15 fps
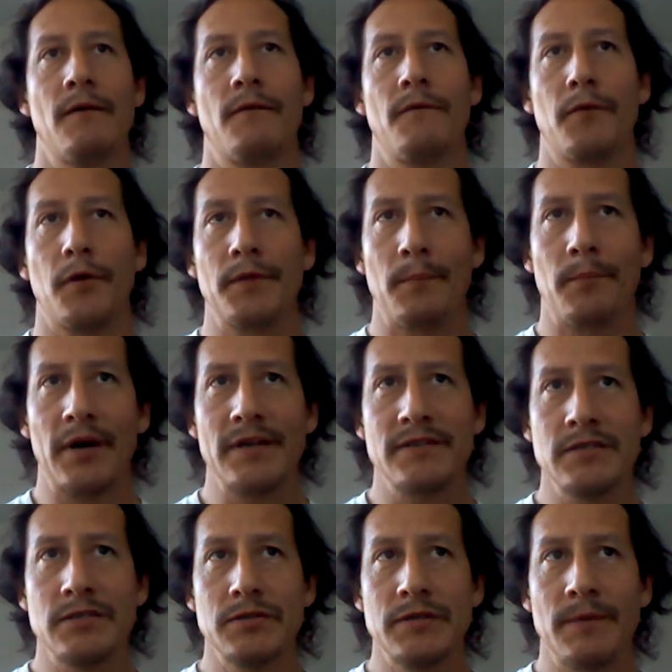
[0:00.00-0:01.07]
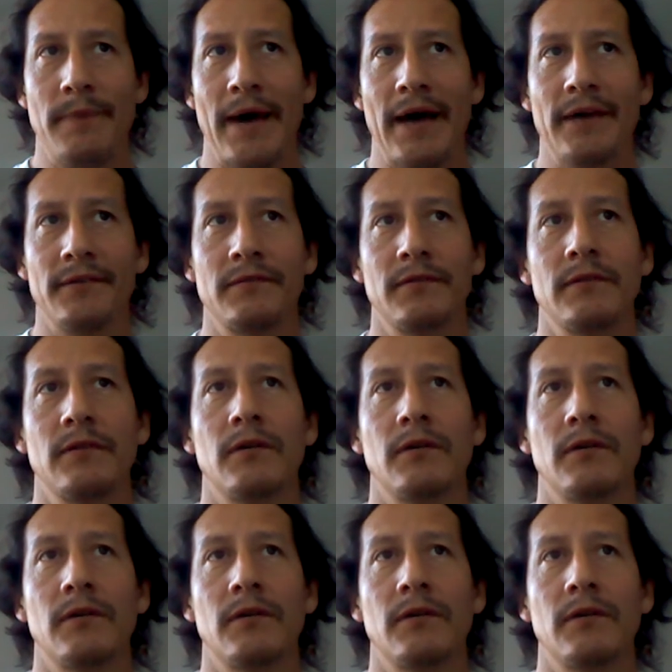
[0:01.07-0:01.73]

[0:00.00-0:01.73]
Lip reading: from the present to the past